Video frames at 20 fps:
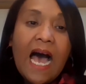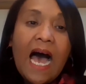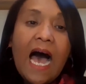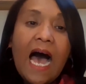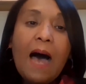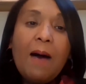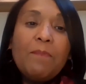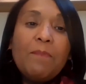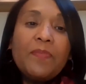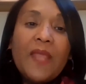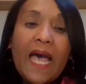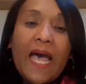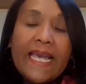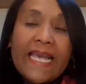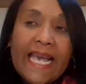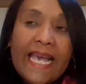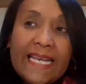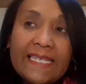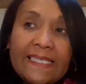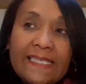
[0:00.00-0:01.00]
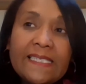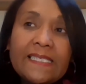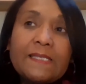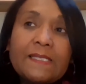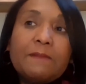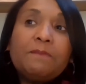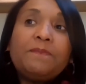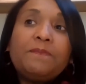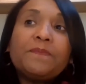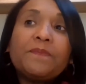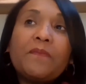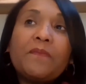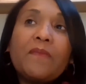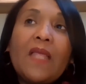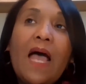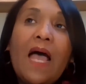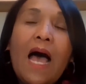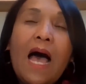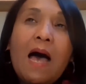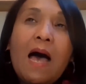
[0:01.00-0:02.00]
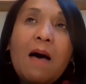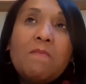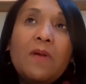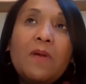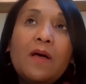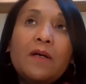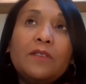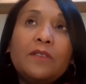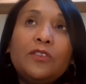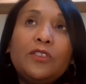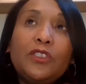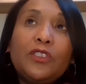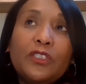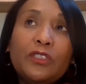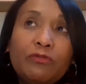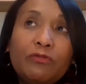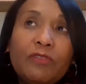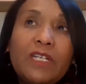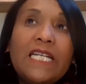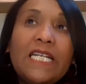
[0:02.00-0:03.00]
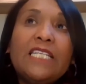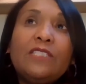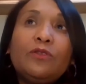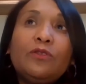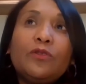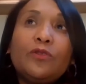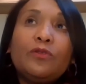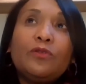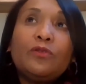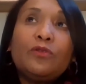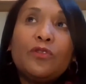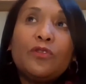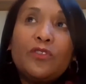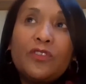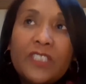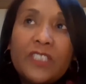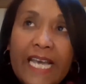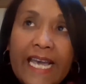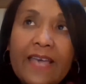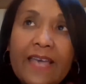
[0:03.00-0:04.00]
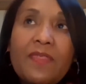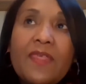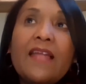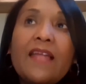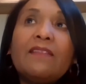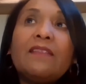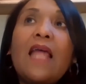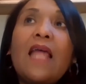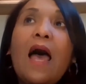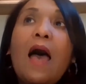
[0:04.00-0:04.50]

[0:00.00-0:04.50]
I guess just really to say that